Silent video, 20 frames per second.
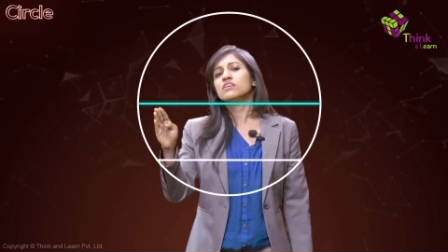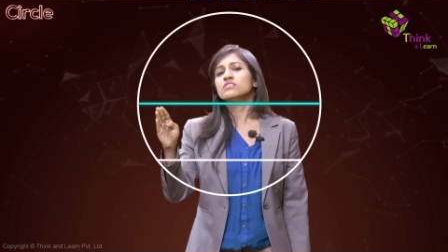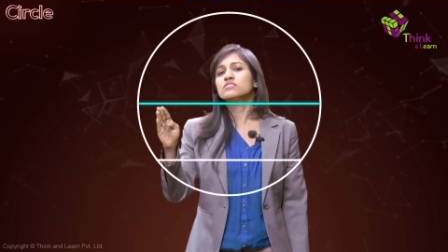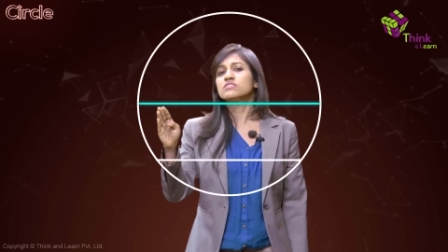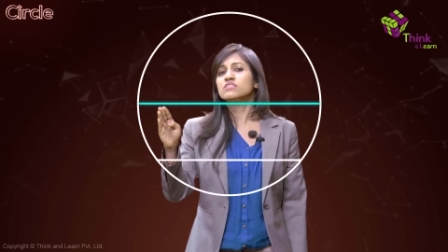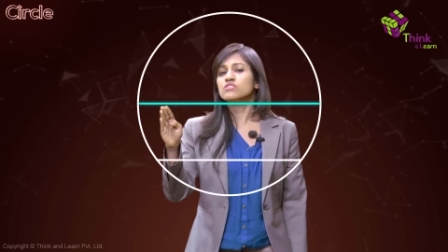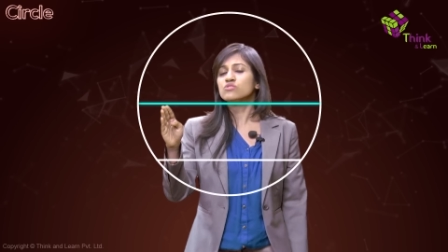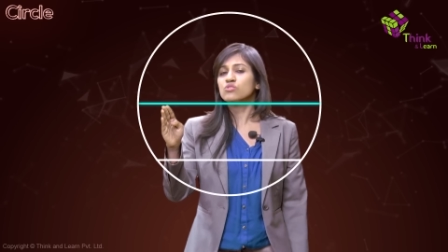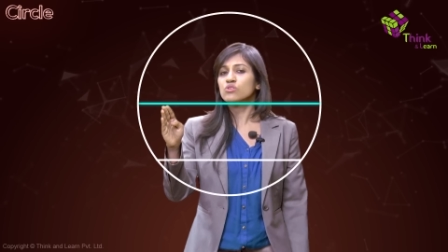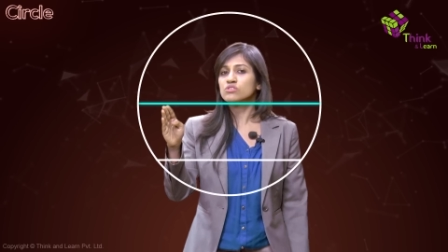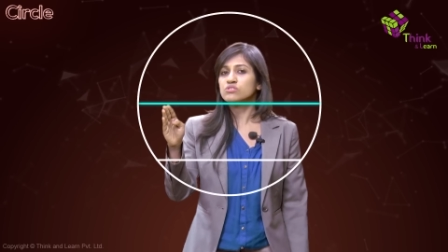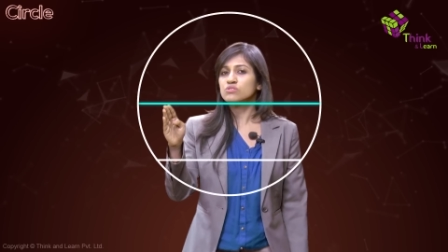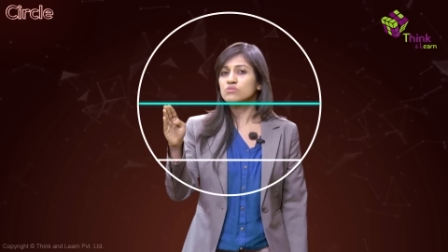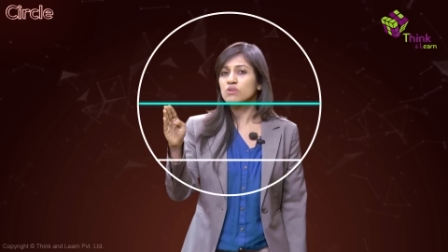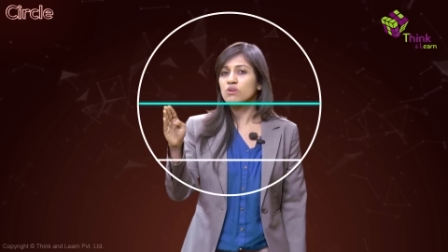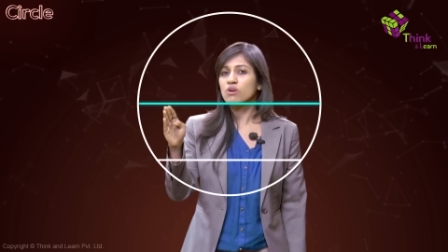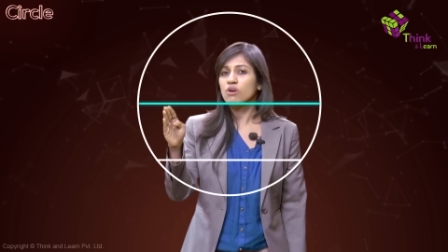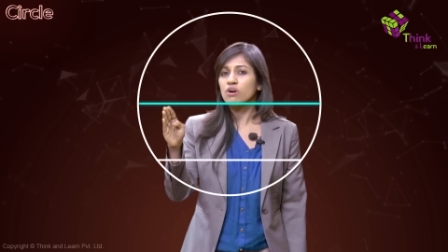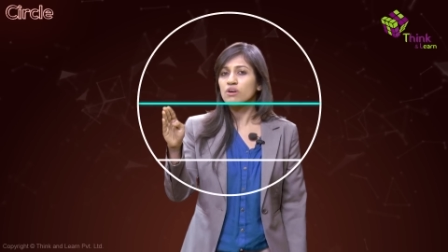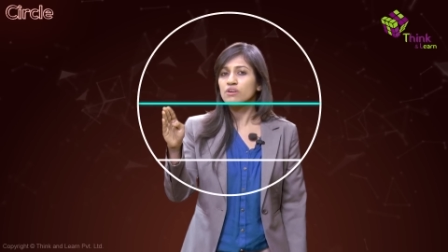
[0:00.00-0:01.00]
Is this
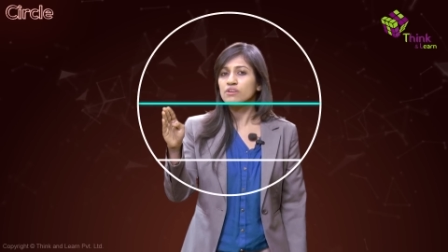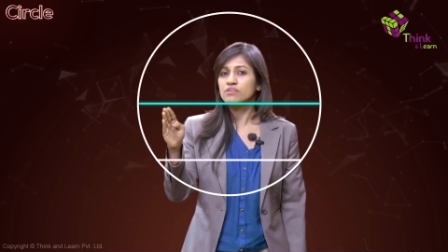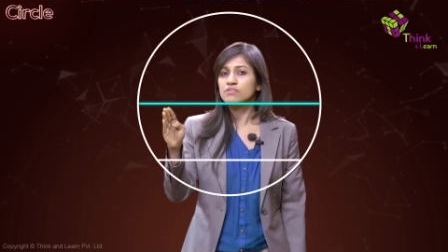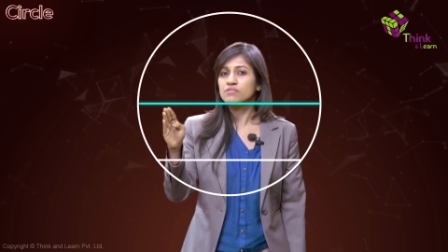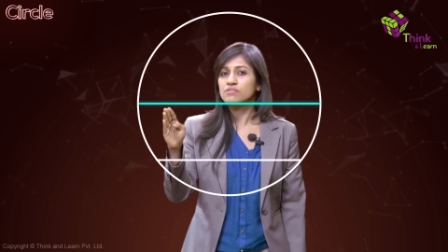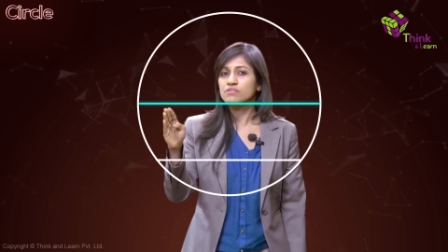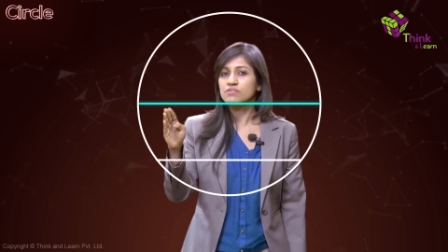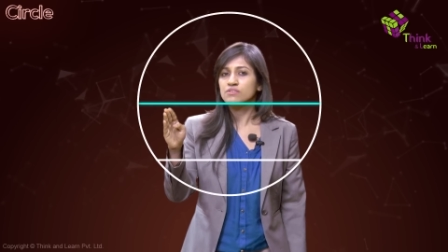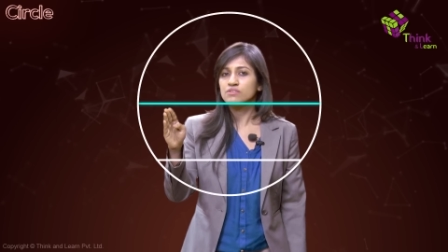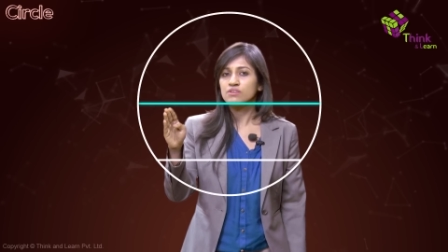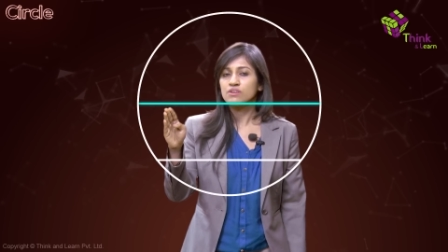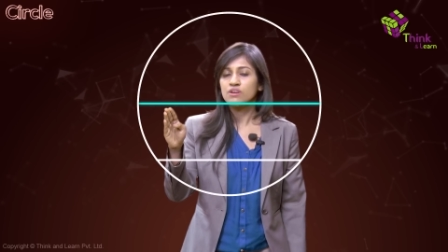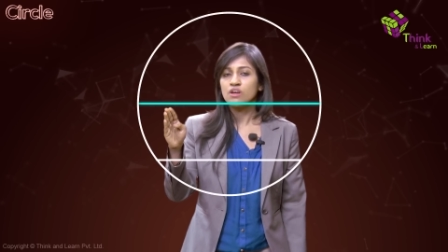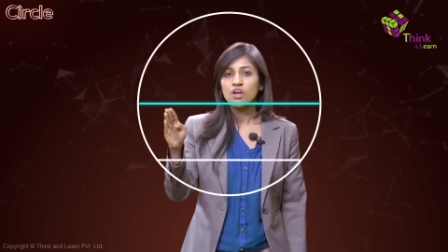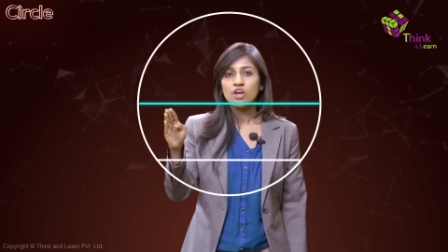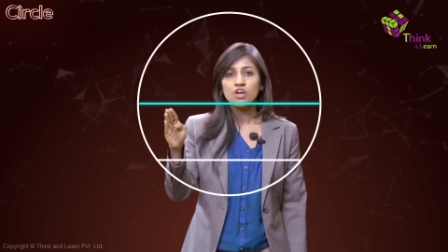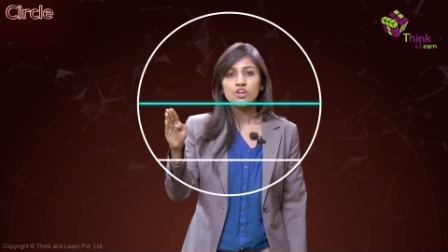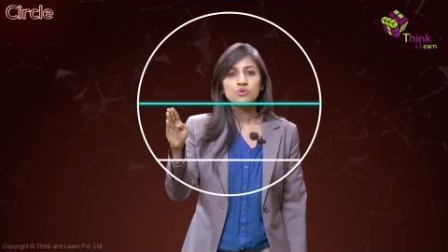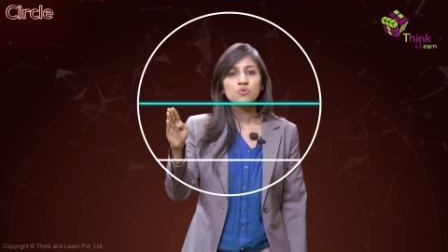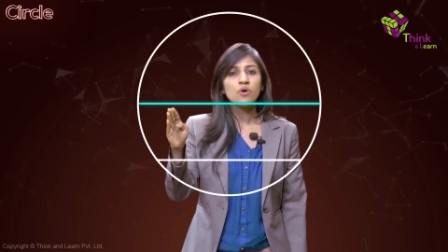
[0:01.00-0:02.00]
also a chord?
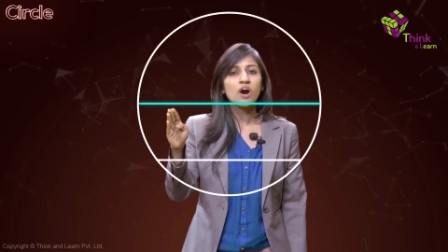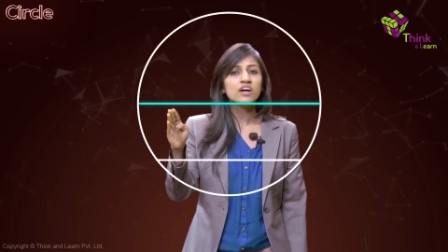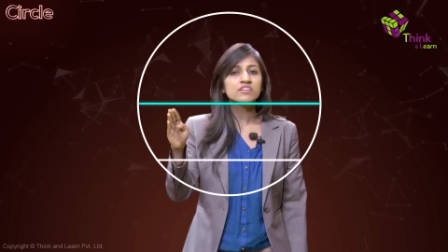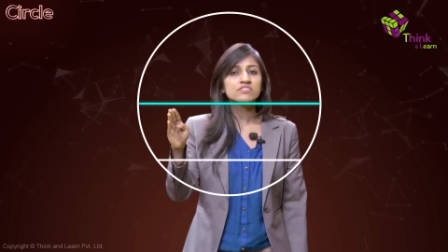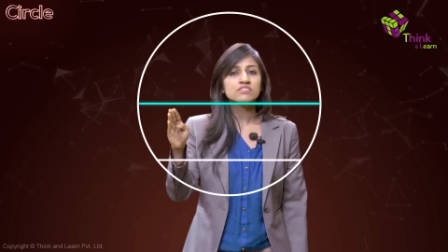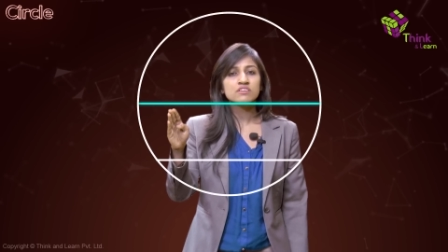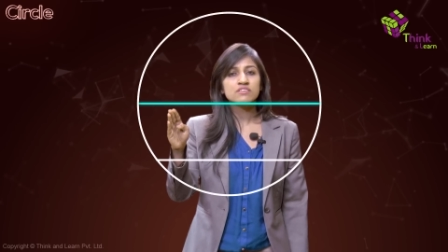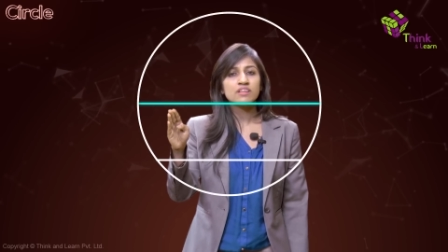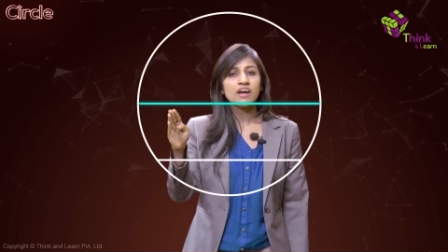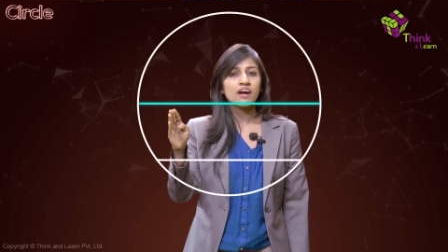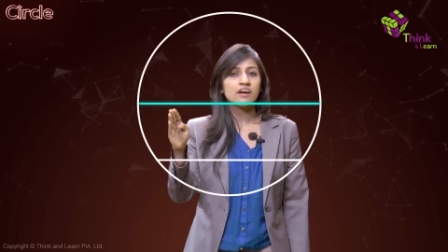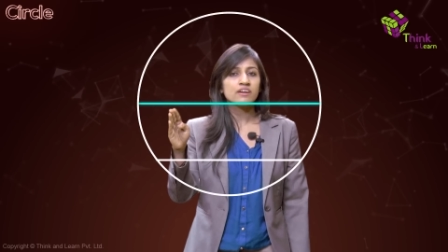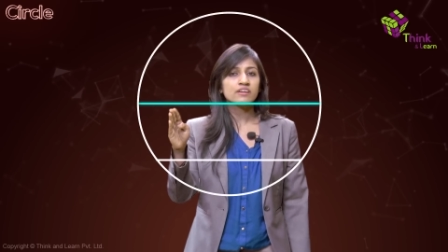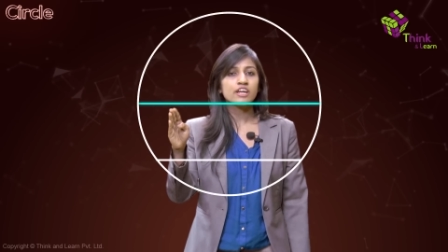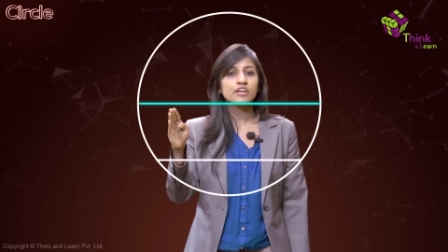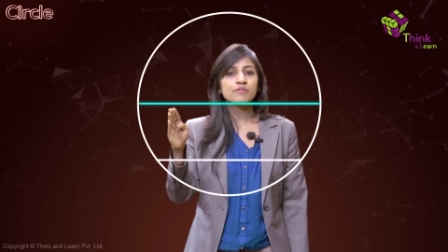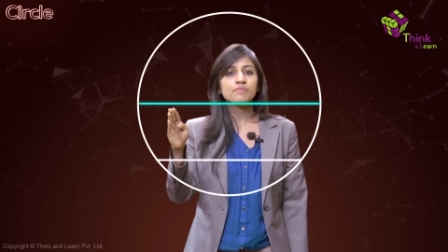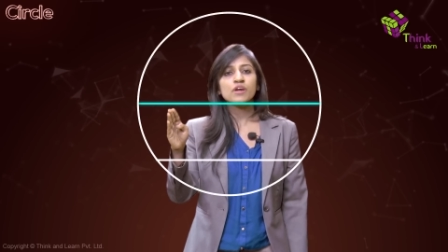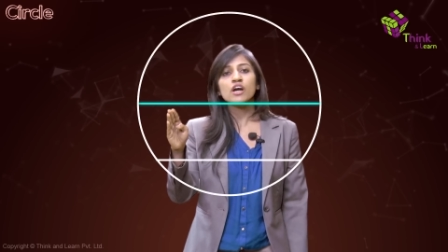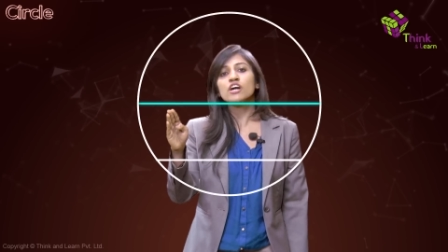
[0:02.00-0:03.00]
To answer
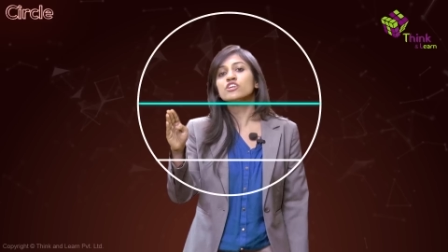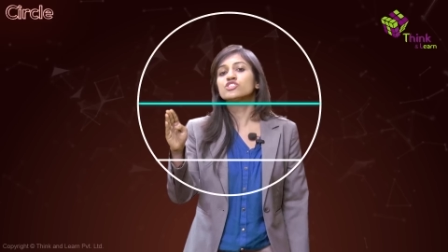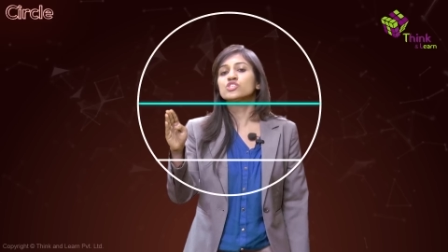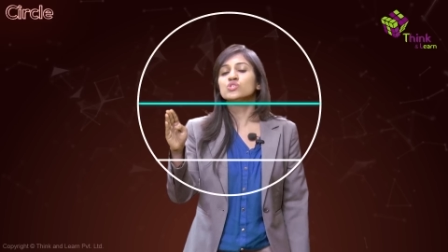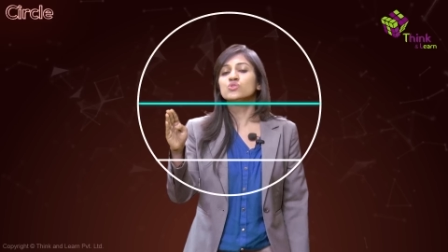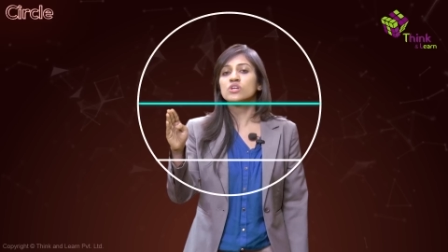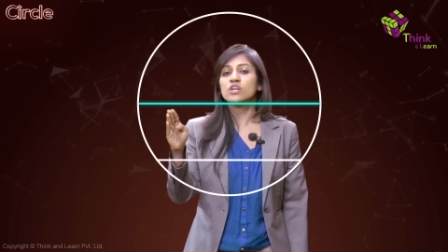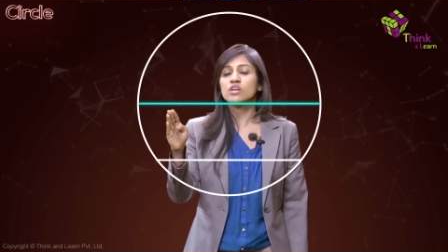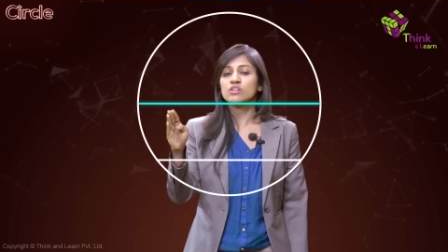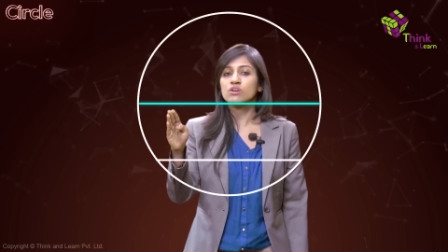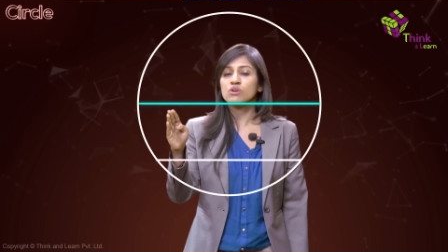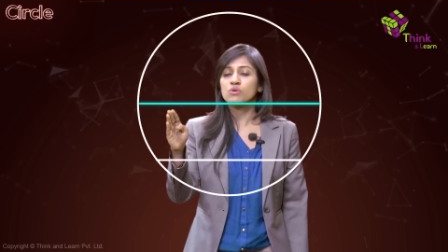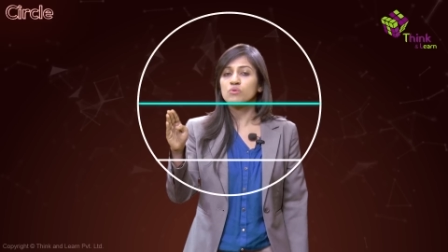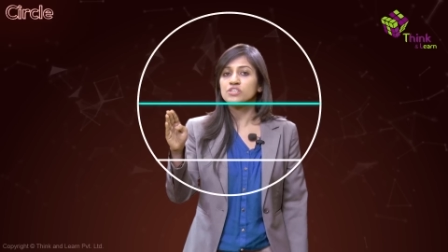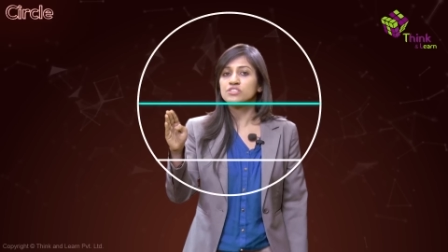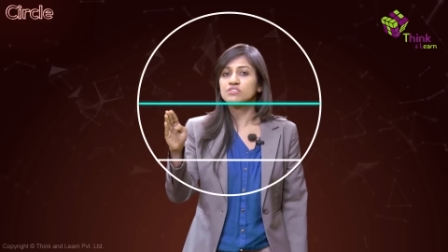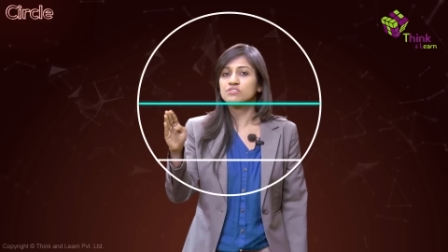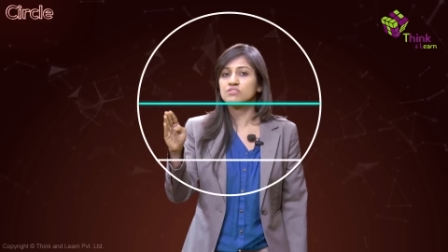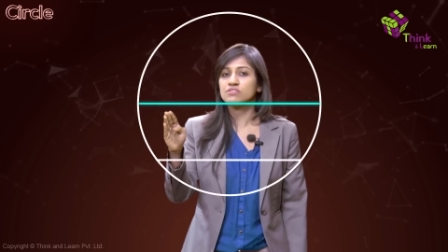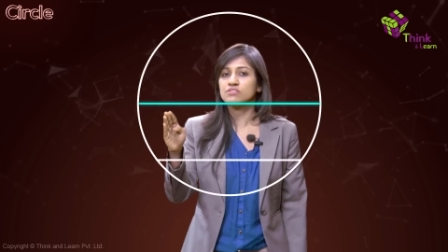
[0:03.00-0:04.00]
that, let me ask you another
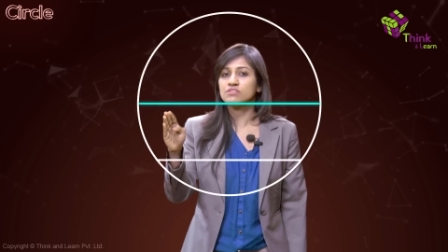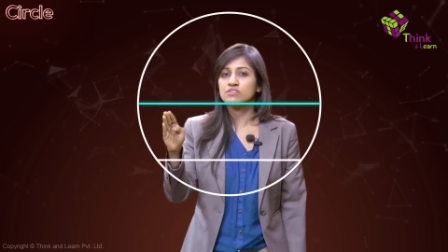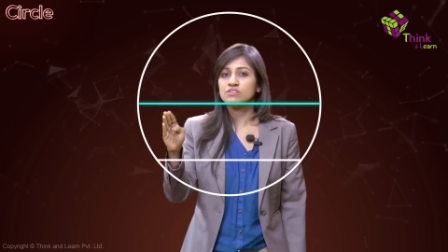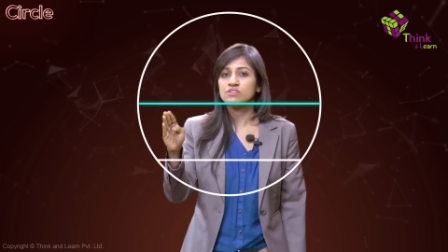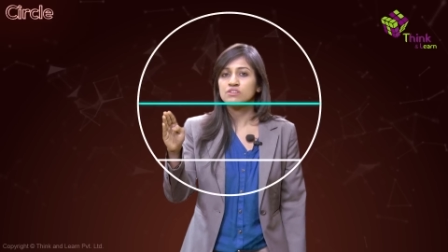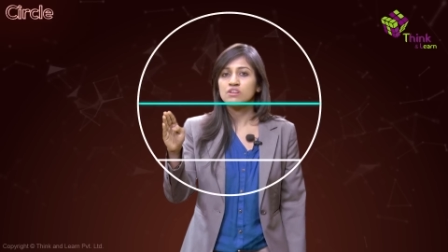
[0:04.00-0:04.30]
question.